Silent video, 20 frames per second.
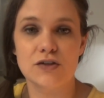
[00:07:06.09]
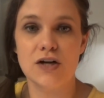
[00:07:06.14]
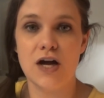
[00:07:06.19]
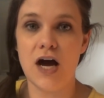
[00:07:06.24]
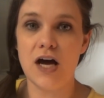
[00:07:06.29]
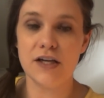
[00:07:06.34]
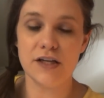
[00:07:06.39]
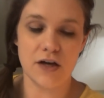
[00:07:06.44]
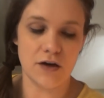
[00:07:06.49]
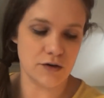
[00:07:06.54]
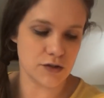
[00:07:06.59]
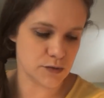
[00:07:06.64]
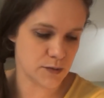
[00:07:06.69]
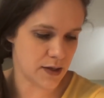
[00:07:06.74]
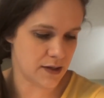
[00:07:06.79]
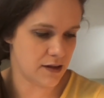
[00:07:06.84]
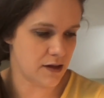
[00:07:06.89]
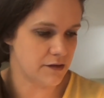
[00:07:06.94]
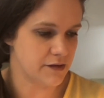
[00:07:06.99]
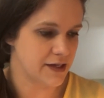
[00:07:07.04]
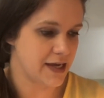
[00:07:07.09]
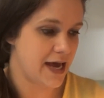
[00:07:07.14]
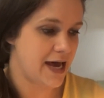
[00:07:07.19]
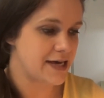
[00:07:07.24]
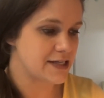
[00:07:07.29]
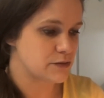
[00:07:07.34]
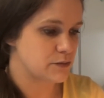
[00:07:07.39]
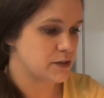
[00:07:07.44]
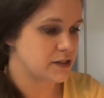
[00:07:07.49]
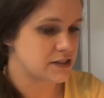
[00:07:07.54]
hot dogs while all the
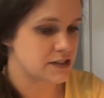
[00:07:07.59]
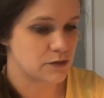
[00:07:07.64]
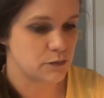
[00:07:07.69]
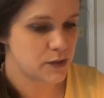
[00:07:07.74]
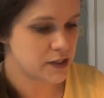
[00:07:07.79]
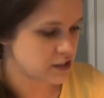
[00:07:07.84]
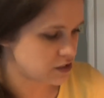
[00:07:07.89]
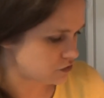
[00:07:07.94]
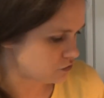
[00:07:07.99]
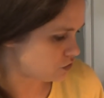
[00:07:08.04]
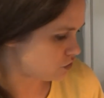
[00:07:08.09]
guys went to the Western